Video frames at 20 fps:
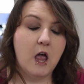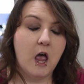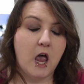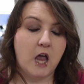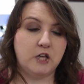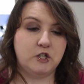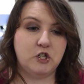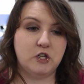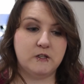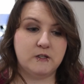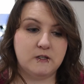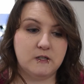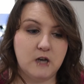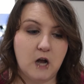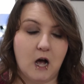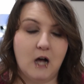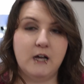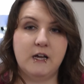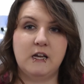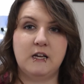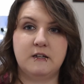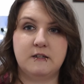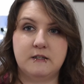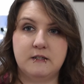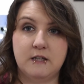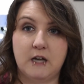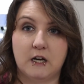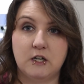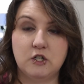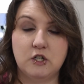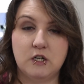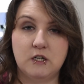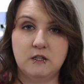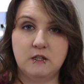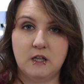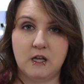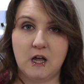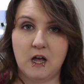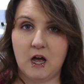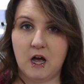It's just not a section
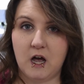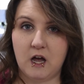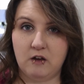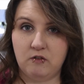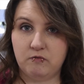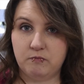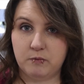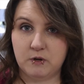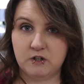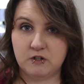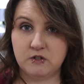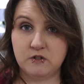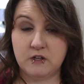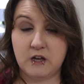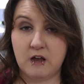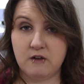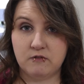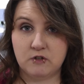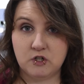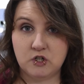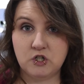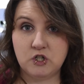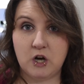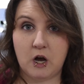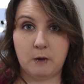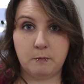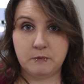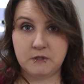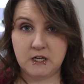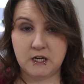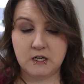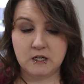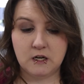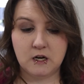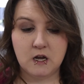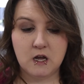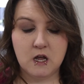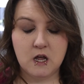that I've personally ever shopped in.